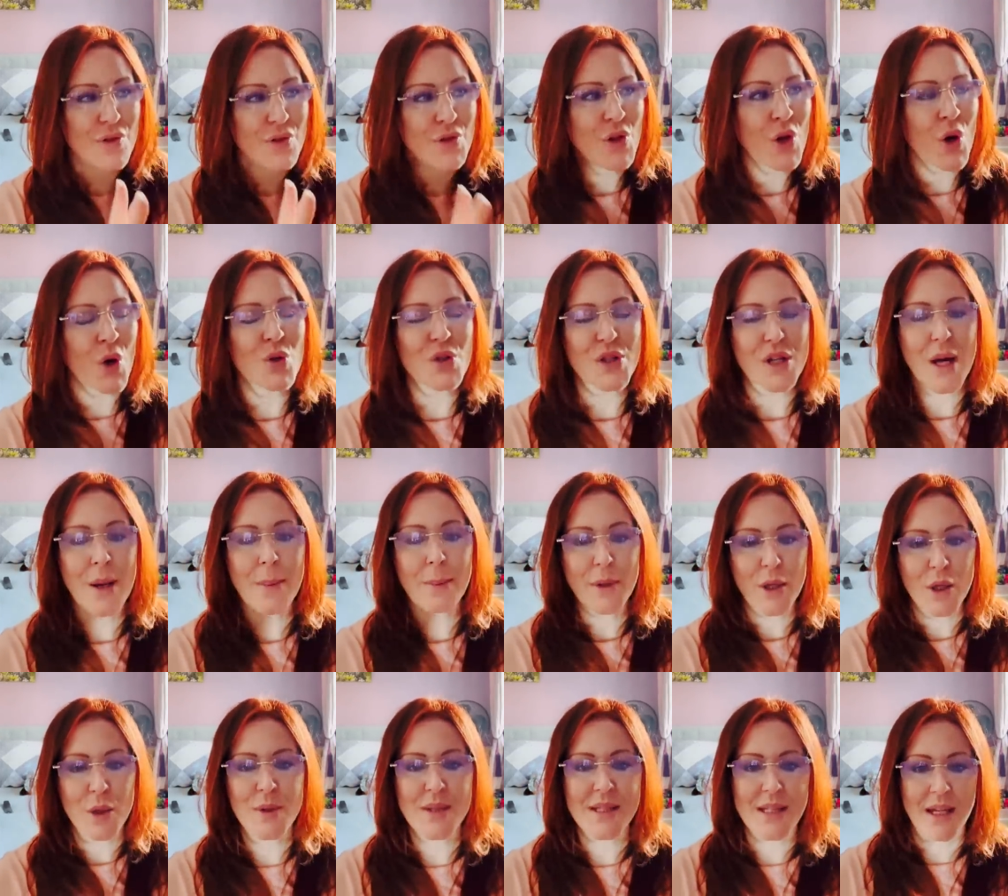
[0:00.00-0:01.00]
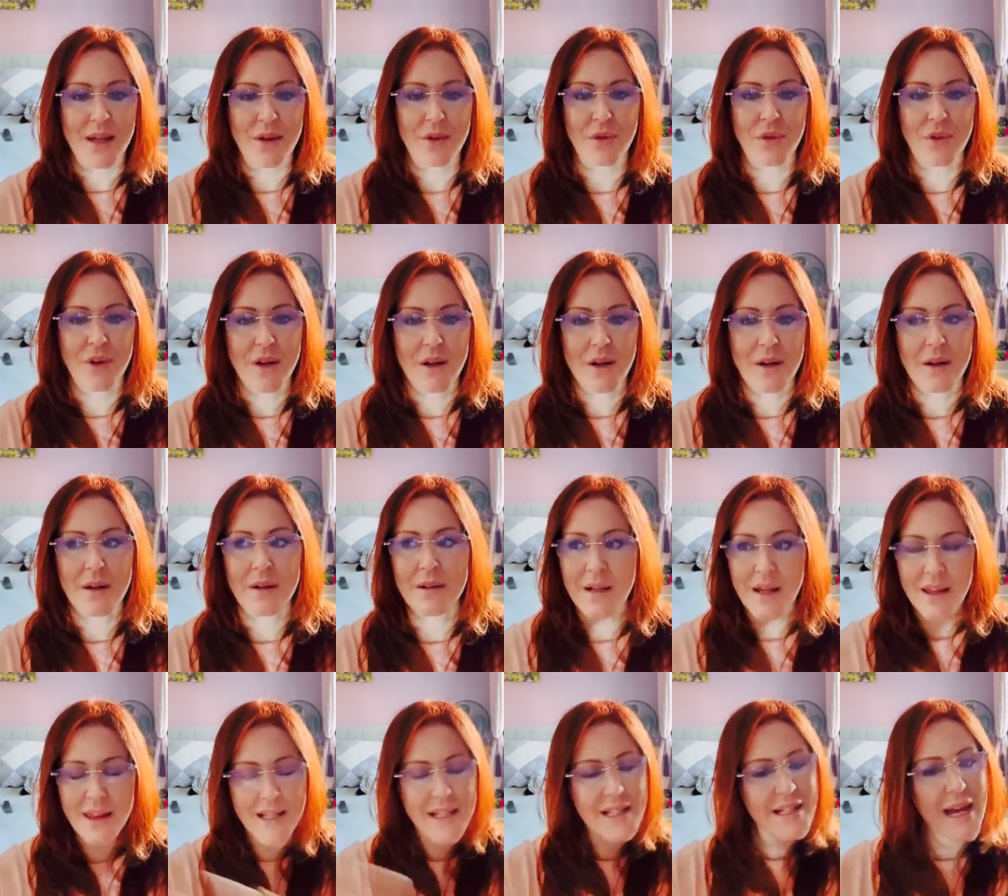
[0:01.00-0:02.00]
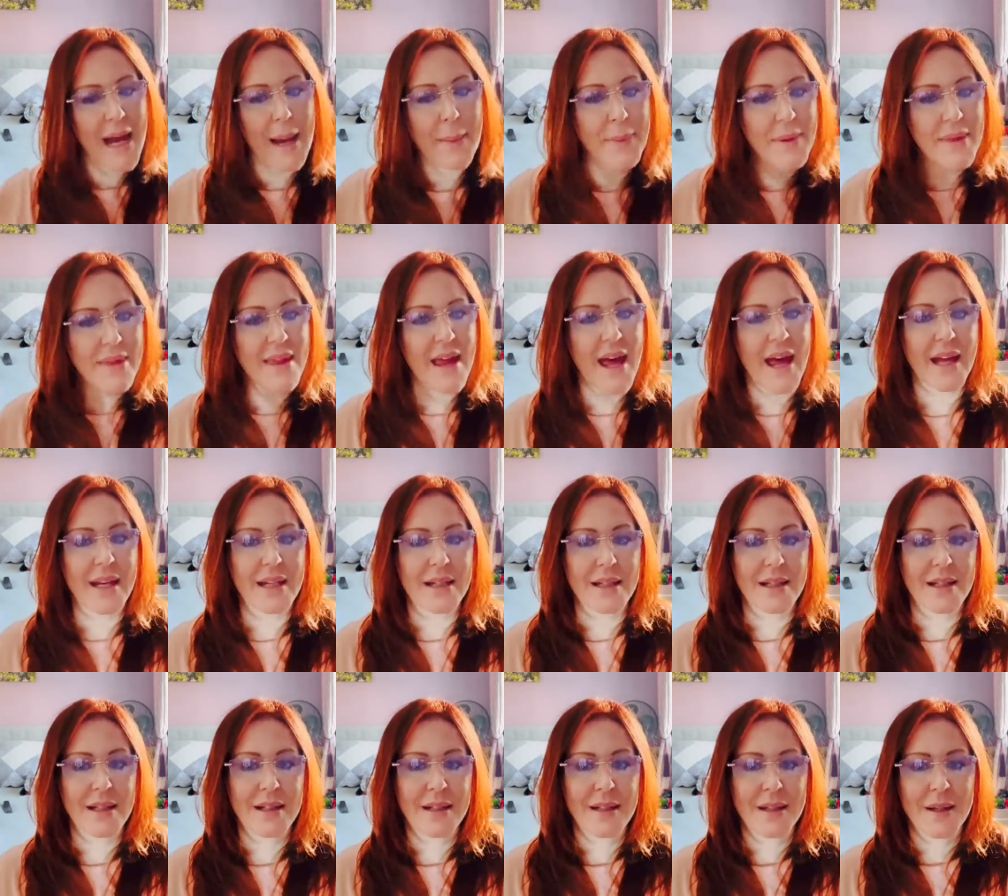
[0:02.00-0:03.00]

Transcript: not abusive. Nothing had happened then.